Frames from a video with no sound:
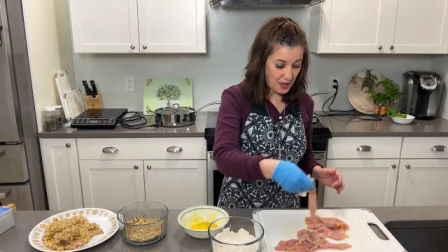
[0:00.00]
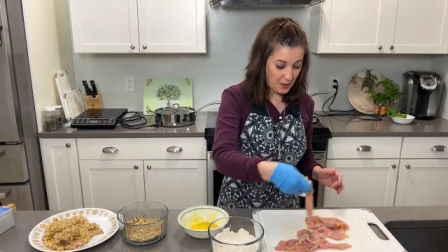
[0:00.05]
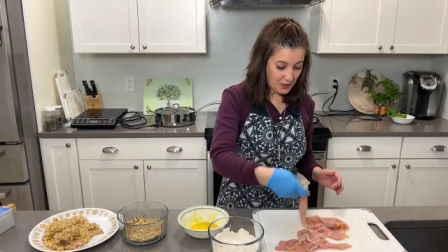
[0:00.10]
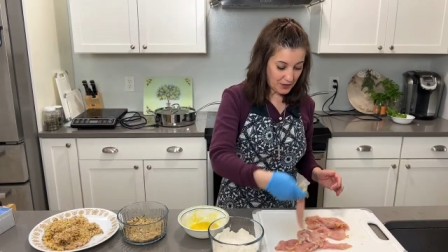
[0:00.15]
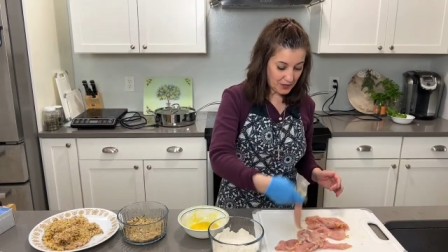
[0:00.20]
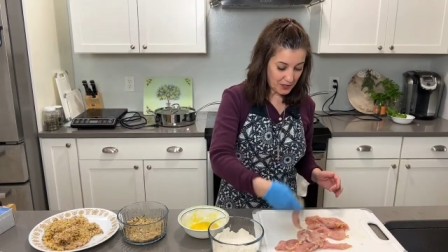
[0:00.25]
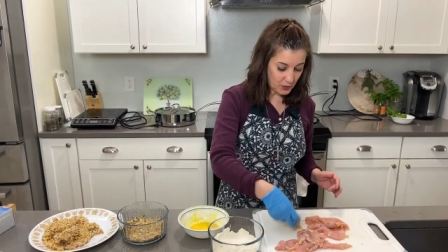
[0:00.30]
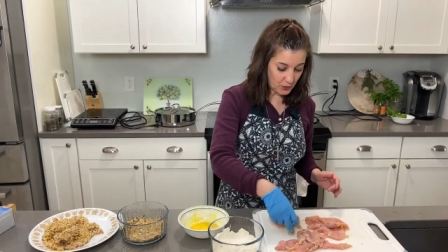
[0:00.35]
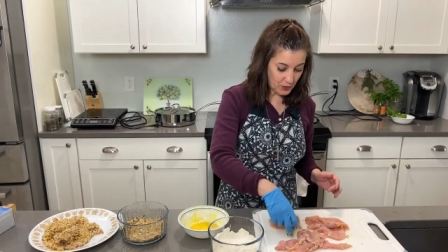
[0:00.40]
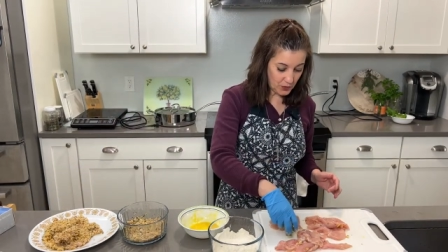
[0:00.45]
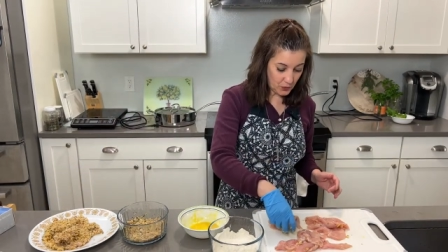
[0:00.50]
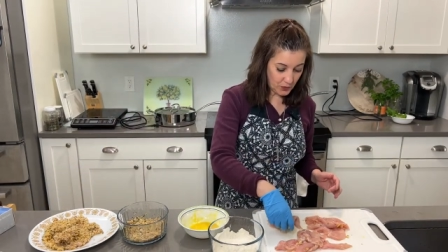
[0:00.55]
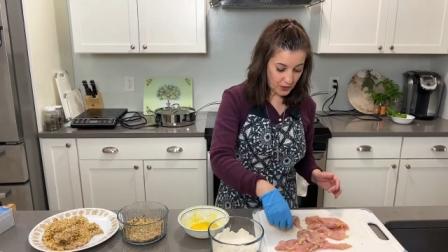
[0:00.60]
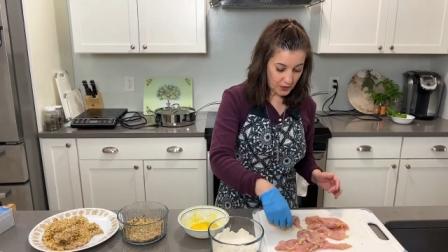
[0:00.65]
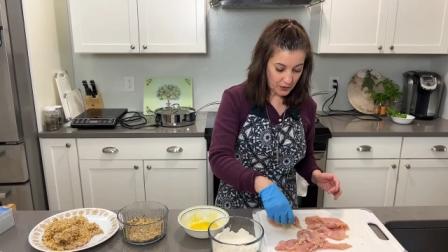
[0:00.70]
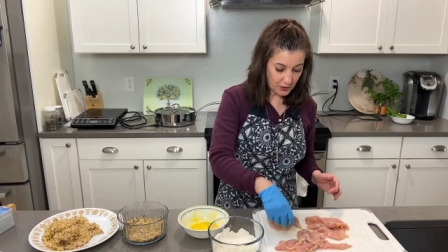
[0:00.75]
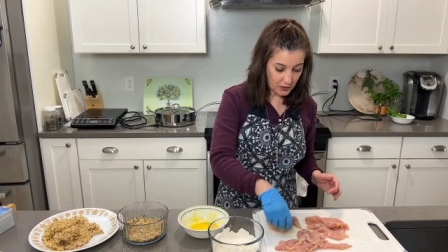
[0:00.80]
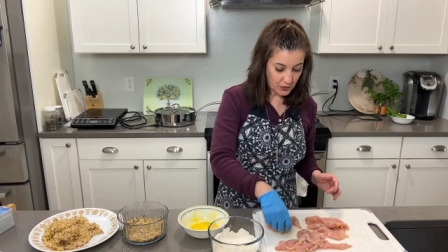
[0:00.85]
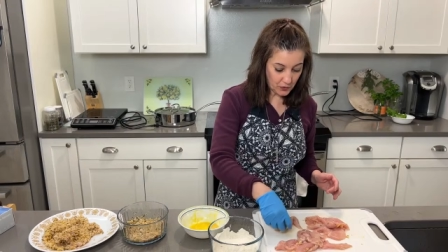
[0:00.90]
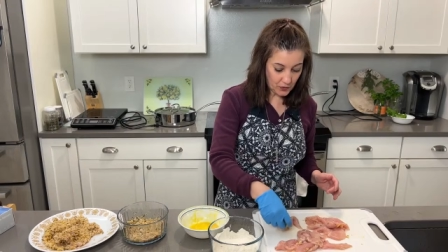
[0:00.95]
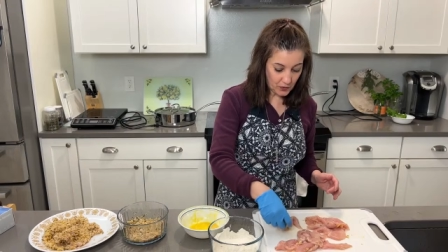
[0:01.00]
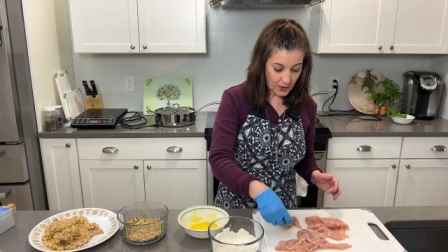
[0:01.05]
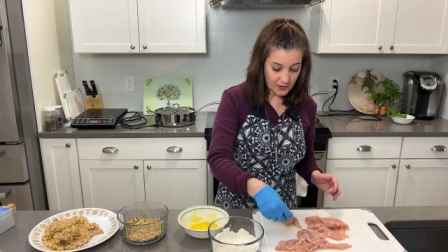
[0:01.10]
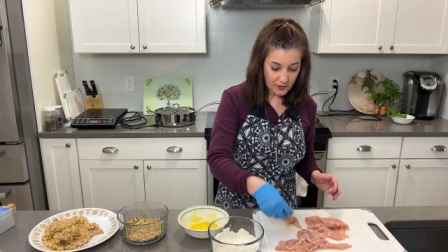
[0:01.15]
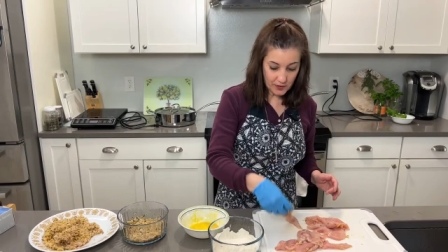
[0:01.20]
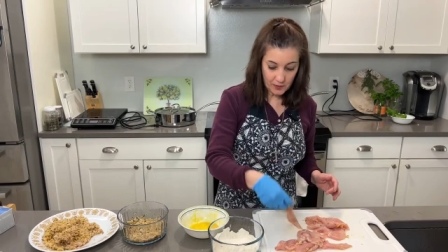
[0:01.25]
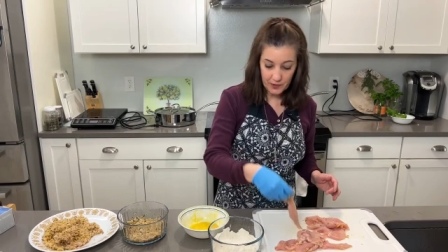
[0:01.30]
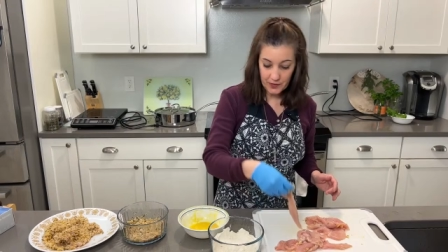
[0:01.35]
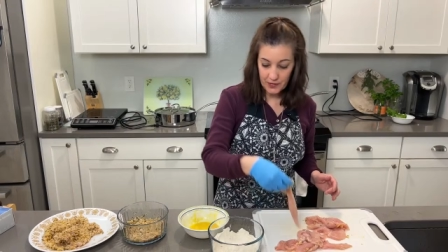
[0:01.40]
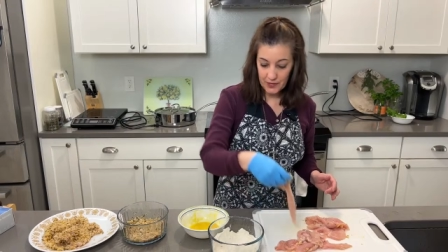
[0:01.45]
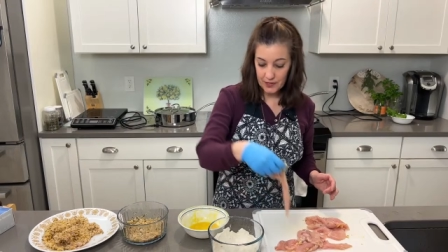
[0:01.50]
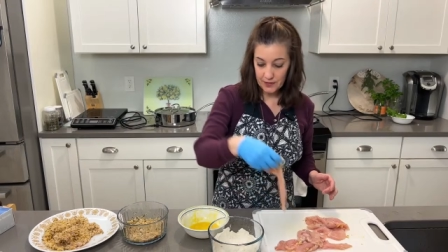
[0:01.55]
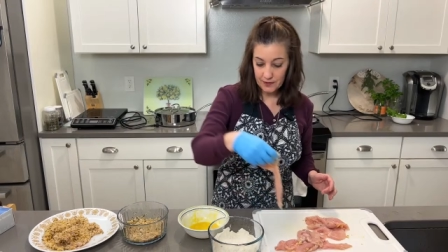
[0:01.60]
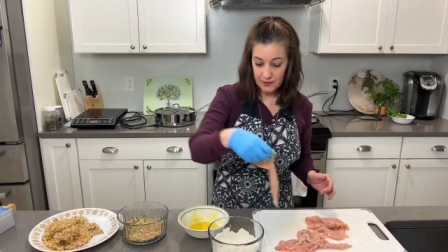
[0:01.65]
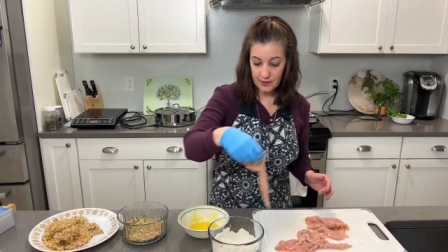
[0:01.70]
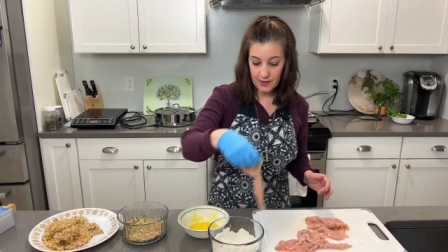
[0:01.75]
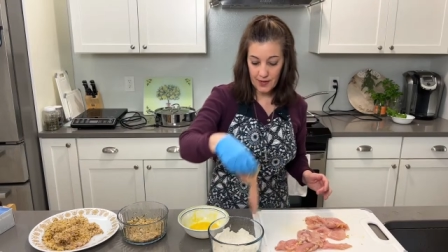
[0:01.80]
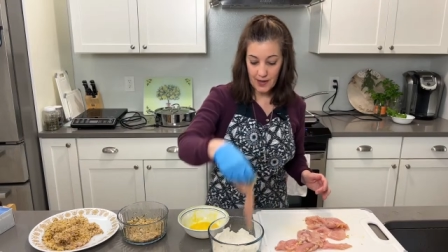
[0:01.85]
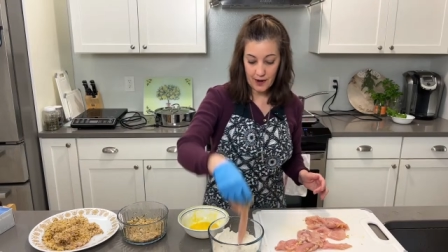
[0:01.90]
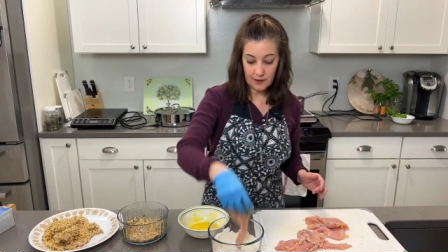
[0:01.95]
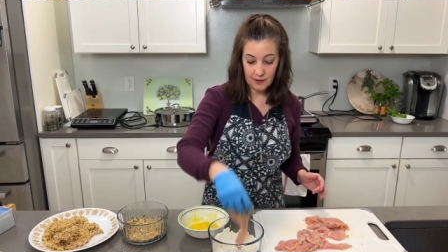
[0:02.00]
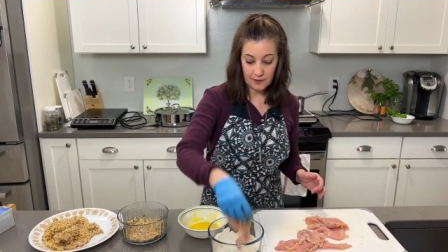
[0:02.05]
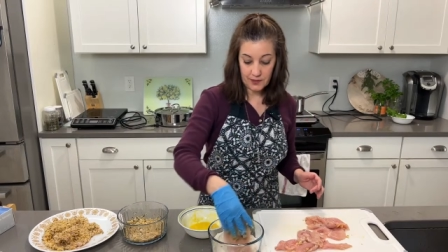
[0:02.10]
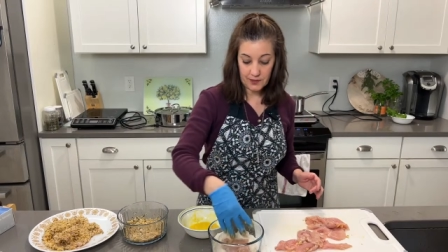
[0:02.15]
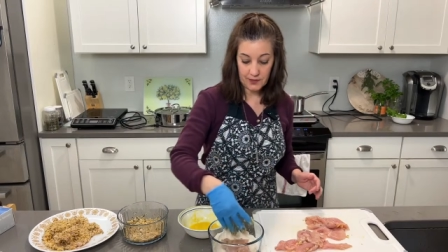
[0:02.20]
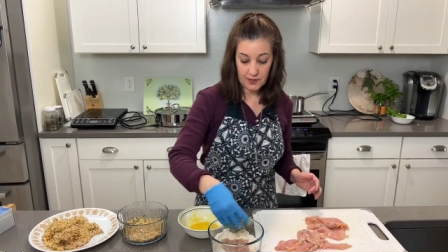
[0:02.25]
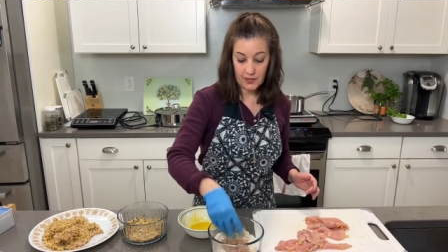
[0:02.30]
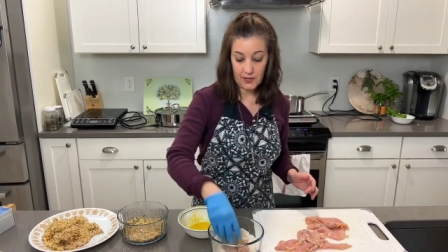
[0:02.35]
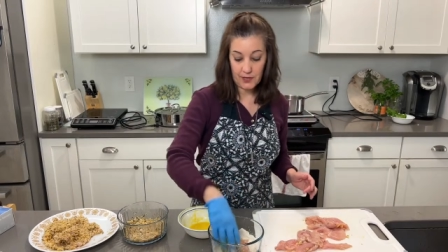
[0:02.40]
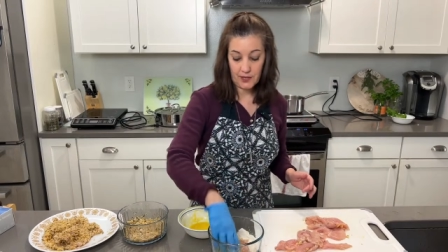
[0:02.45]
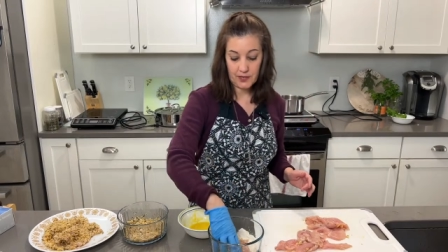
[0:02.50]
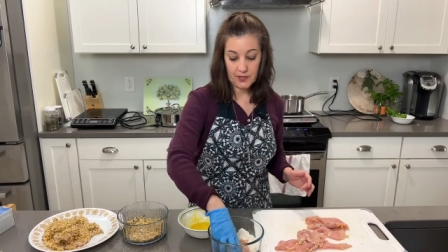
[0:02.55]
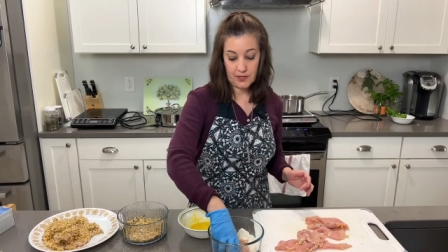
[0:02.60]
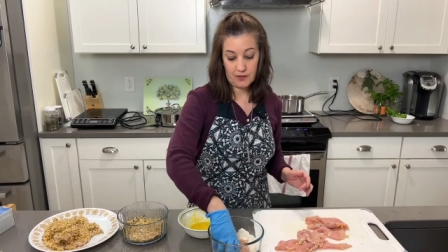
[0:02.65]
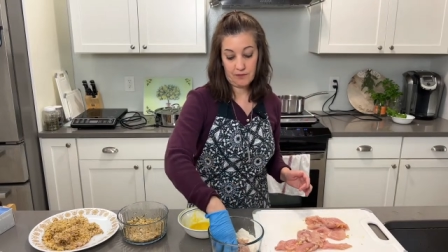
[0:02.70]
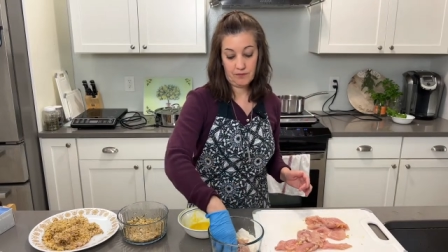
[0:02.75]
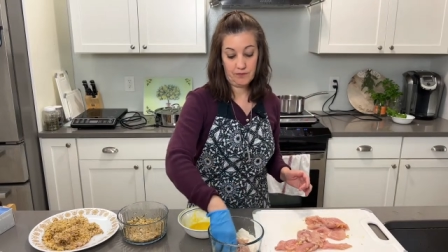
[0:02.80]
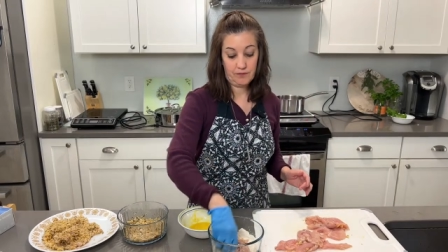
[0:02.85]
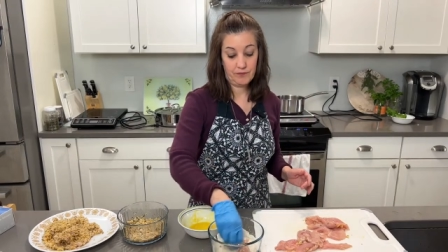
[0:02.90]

But this was one of those recipes that I was like